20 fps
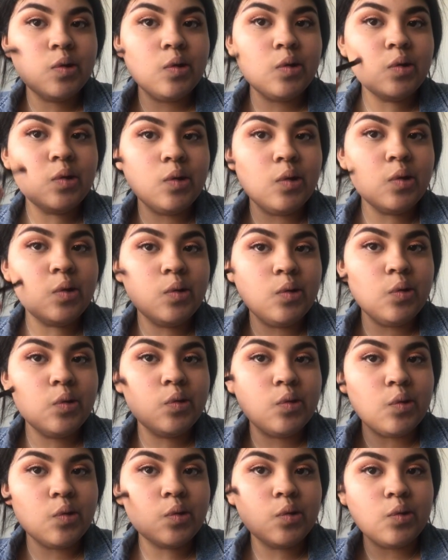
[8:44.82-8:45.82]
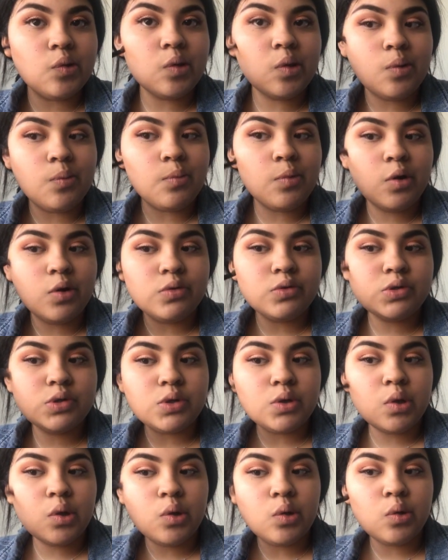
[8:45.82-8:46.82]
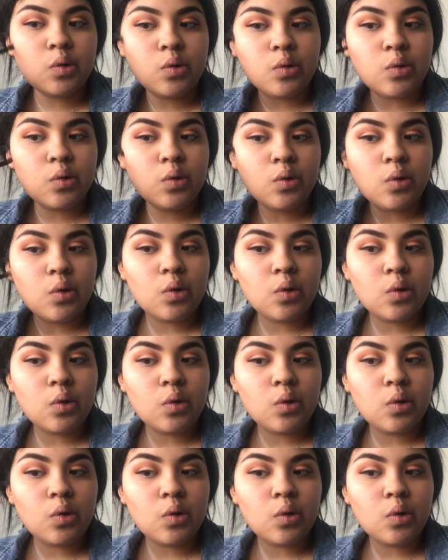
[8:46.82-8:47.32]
we're just gonna go in circular motions.